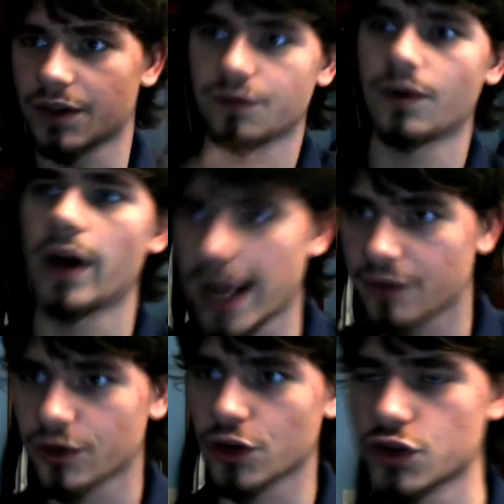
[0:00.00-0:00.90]
Friday
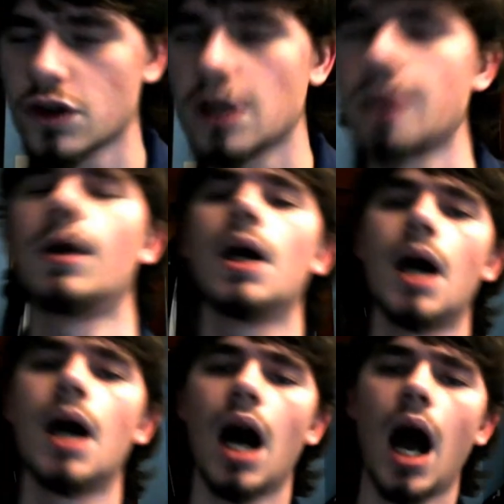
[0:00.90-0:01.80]
after the stream.
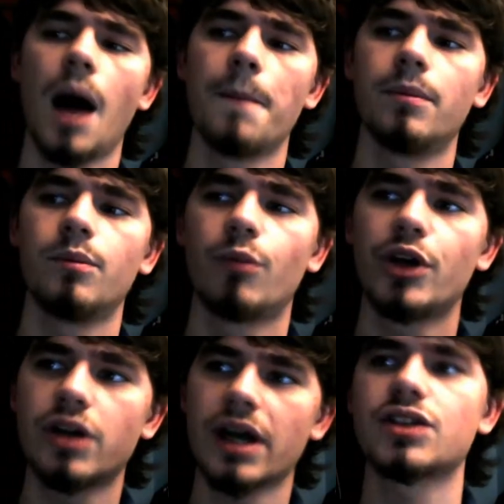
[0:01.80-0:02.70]
Um, but
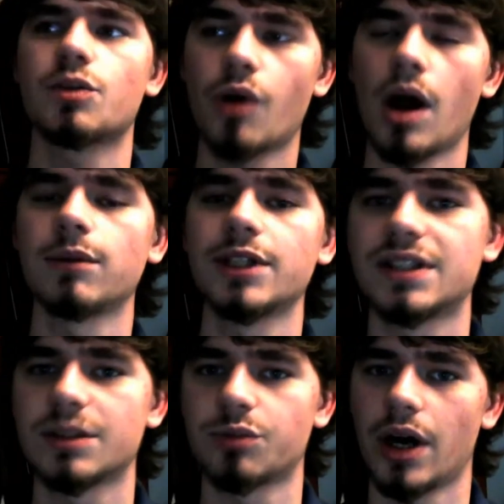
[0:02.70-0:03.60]
you guys are probably
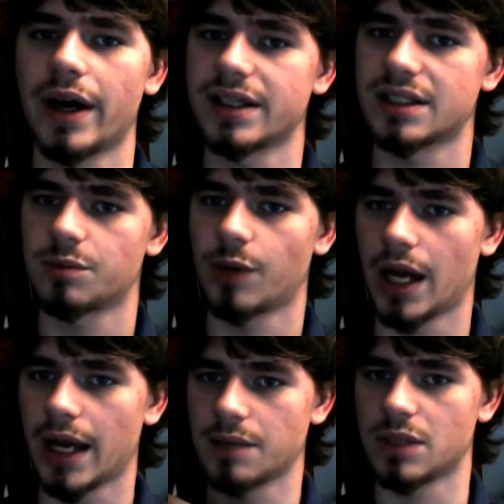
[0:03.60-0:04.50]
surprised by me